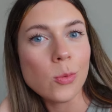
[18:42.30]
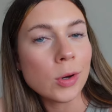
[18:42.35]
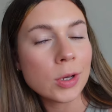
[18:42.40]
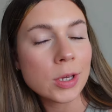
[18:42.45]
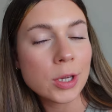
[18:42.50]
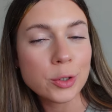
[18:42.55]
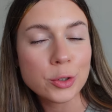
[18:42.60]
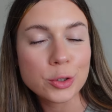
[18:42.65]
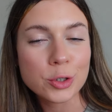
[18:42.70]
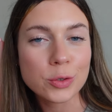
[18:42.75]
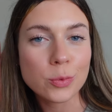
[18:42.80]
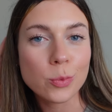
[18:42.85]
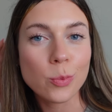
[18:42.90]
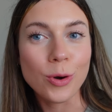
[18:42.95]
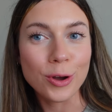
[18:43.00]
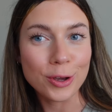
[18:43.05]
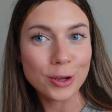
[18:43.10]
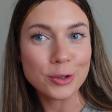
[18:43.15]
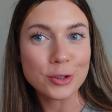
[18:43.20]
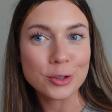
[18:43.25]
what you just
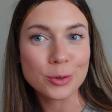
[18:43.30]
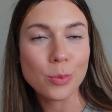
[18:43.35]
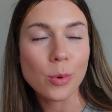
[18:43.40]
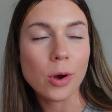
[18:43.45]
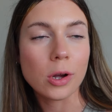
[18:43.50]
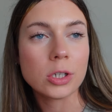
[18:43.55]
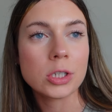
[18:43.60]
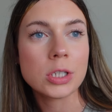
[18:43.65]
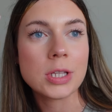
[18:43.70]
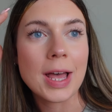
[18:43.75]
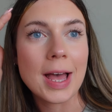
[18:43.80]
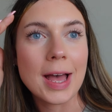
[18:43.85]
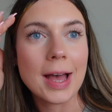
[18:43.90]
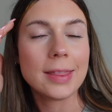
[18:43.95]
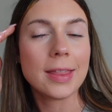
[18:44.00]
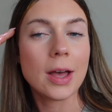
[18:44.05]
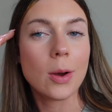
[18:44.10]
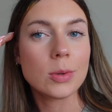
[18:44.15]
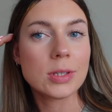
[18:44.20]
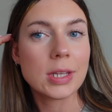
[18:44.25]
watched there,
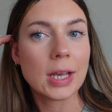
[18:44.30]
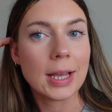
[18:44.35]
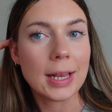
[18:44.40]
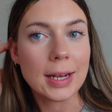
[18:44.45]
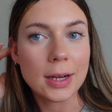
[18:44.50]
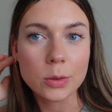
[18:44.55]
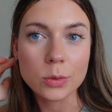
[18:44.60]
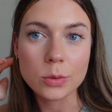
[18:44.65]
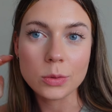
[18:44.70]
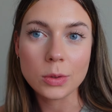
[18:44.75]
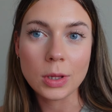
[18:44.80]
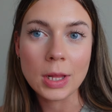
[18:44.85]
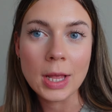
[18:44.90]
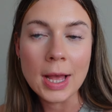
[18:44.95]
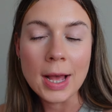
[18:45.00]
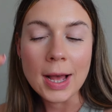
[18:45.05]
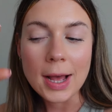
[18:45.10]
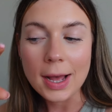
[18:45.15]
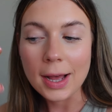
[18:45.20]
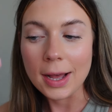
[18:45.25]
that was like a little
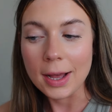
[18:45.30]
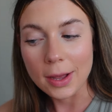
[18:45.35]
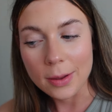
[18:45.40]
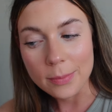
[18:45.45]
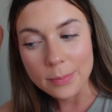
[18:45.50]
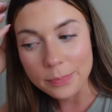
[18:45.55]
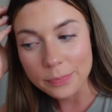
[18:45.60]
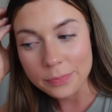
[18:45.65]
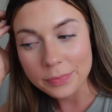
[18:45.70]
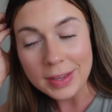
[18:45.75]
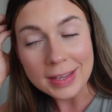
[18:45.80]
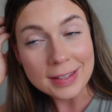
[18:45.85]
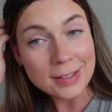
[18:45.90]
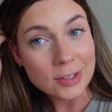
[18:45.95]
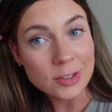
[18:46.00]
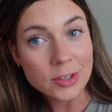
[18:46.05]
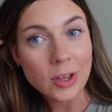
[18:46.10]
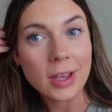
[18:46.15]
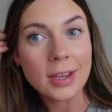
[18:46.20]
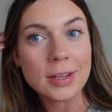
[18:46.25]

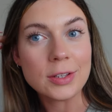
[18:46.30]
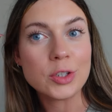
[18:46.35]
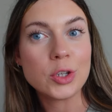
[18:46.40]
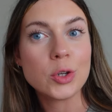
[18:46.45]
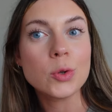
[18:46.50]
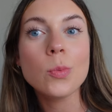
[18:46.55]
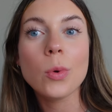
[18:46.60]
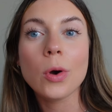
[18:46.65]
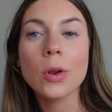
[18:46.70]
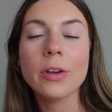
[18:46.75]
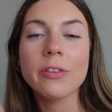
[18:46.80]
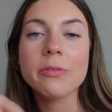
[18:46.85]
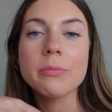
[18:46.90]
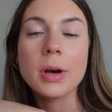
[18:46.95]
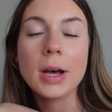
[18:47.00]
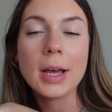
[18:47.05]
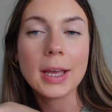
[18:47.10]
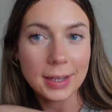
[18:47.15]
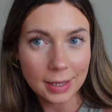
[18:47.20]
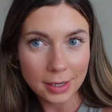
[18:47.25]
insight into one of
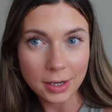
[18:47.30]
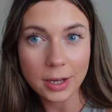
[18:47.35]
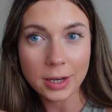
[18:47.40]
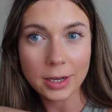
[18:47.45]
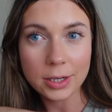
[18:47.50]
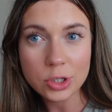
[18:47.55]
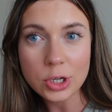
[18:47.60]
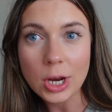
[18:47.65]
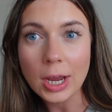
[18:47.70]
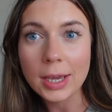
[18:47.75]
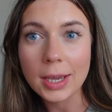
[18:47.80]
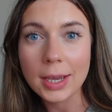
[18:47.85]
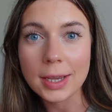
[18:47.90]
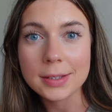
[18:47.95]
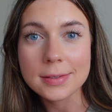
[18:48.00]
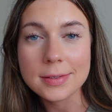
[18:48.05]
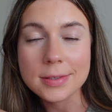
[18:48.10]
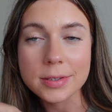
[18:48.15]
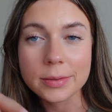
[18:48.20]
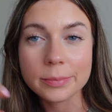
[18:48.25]
my client
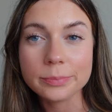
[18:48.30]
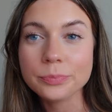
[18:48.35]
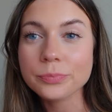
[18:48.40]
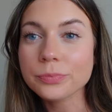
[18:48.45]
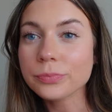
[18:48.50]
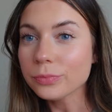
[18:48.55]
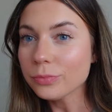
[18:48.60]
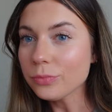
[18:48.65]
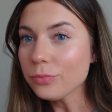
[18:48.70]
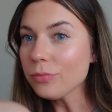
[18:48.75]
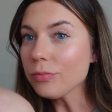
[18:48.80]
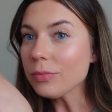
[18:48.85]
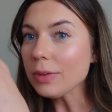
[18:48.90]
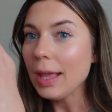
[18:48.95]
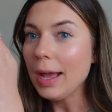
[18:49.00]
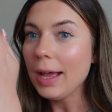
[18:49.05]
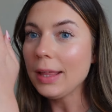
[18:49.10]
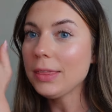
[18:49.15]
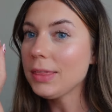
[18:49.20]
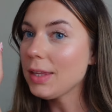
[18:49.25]
check-ins.
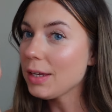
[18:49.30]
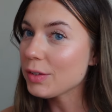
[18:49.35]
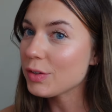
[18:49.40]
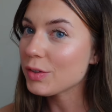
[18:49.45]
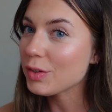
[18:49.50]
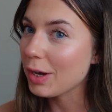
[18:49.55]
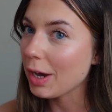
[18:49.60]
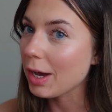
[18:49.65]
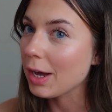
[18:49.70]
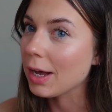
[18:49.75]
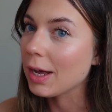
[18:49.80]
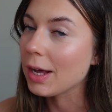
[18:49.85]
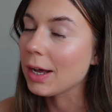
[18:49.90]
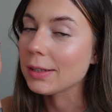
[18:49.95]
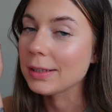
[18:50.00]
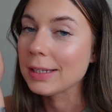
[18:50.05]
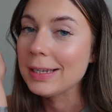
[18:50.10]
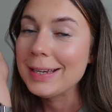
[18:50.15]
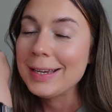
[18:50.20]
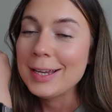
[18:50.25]
And this
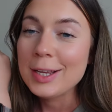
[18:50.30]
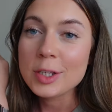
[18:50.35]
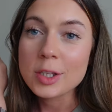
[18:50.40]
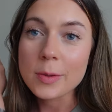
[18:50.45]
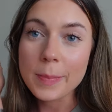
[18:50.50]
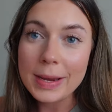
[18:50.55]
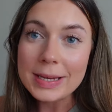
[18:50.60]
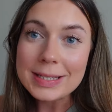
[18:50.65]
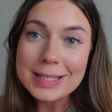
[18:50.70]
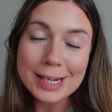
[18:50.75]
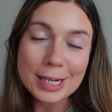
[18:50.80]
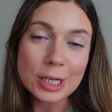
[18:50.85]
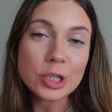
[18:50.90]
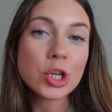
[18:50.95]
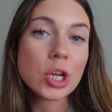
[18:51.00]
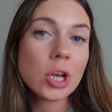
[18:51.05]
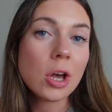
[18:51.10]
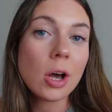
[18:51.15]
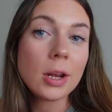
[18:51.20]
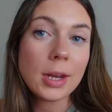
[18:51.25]
girl, so basically
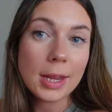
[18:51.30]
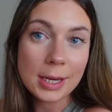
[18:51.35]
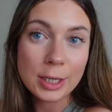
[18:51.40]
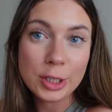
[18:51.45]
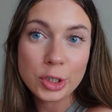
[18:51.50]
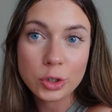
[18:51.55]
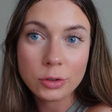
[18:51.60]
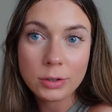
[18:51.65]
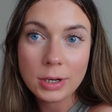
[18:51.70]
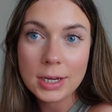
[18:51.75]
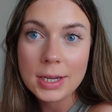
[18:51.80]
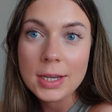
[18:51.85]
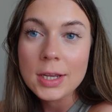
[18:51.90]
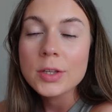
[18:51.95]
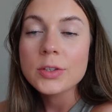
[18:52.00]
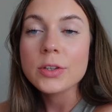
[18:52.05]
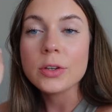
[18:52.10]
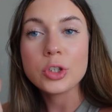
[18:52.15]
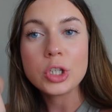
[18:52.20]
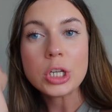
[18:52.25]
she got an injury.
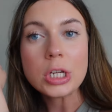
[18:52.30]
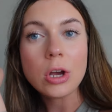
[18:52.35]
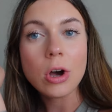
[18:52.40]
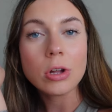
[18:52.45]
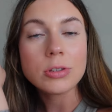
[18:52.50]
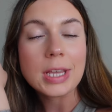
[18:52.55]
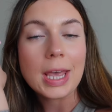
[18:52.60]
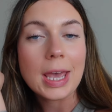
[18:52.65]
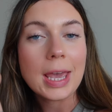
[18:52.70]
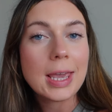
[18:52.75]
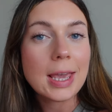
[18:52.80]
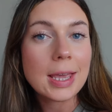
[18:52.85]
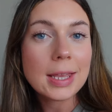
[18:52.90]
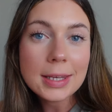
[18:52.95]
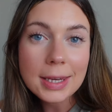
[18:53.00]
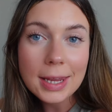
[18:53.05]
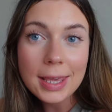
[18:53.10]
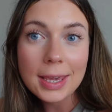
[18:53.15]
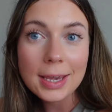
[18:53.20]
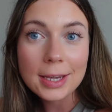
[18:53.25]
So she got a
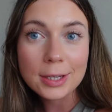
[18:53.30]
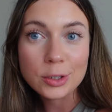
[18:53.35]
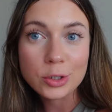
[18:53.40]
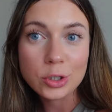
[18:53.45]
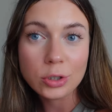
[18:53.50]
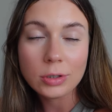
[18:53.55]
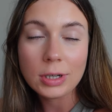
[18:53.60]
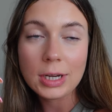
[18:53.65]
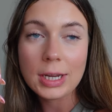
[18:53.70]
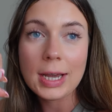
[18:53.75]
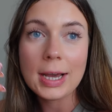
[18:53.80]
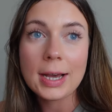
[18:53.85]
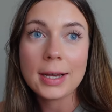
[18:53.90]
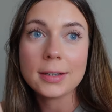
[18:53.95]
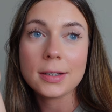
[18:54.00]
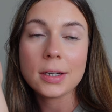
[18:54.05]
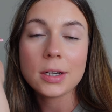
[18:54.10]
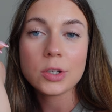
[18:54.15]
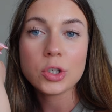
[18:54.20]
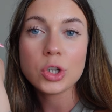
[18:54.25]
knee injury
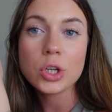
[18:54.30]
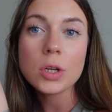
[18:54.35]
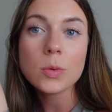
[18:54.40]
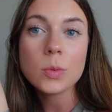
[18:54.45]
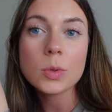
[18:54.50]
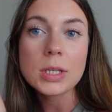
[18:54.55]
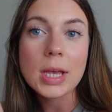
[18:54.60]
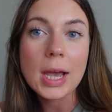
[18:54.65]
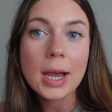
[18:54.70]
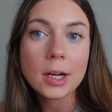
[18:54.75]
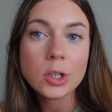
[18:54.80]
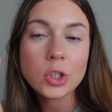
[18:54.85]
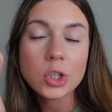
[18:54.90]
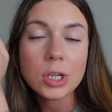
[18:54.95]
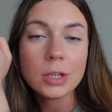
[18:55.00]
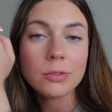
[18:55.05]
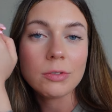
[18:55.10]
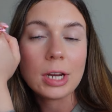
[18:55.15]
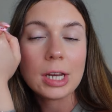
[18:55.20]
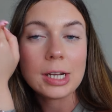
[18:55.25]
and she was
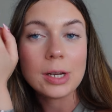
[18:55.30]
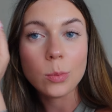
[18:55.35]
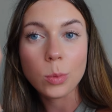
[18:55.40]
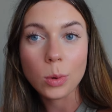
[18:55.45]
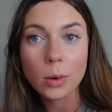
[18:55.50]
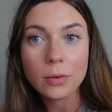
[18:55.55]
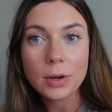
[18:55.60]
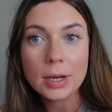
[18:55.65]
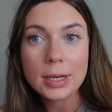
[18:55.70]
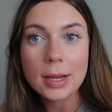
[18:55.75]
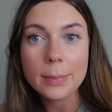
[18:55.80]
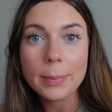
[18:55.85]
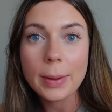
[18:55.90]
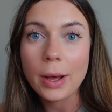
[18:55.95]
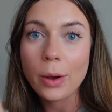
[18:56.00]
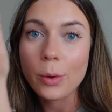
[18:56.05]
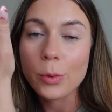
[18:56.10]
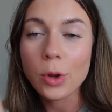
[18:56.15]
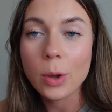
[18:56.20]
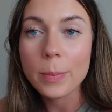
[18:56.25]
actually really worried
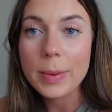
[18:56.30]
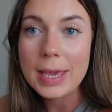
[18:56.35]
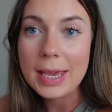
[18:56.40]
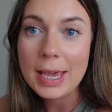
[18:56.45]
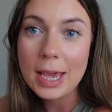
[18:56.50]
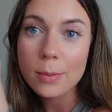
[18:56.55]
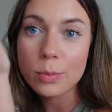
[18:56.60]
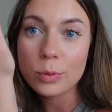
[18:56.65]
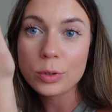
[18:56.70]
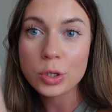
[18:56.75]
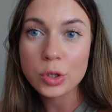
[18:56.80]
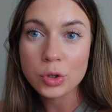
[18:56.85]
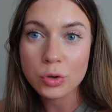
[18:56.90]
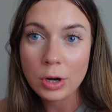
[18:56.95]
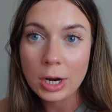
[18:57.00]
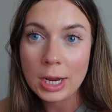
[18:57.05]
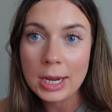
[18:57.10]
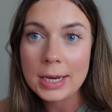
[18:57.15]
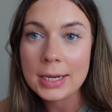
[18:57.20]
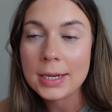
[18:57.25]
about not being able to
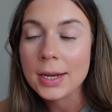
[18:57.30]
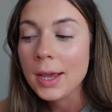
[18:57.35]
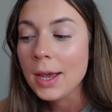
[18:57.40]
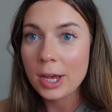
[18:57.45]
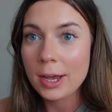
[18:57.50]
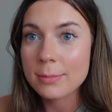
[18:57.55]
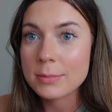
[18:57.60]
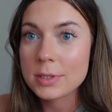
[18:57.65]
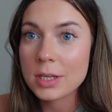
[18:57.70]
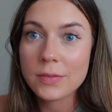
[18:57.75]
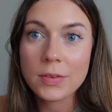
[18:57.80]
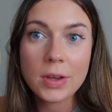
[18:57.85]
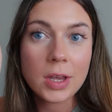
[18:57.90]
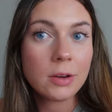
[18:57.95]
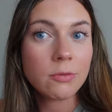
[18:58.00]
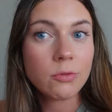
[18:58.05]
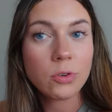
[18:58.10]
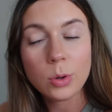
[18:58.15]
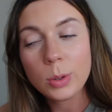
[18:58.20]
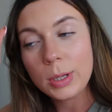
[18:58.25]
train in terms of
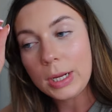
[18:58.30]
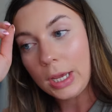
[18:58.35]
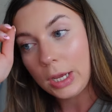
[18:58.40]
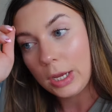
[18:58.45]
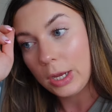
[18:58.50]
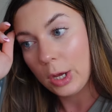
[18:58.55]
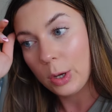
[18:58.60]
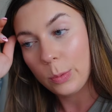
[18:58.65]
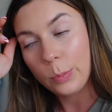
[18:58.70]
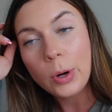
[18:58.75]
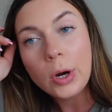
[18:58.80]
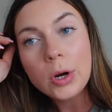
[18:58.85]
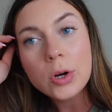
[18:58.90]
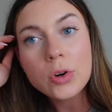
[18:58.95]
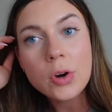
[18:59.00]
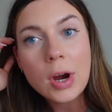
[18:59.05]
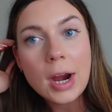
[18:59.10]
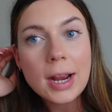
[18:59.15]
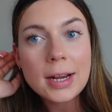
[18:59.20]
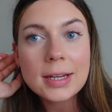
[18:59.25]
it ruining her
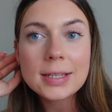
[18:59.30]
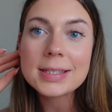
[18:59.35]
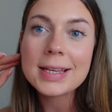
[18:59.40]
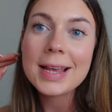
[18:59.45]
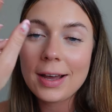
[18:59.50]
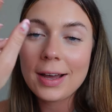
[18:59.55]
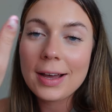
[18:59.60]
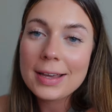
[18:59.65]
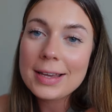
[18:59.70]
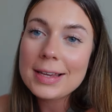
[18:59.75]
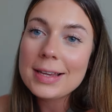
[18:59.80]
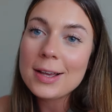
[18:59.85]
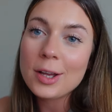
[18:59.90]
progress. I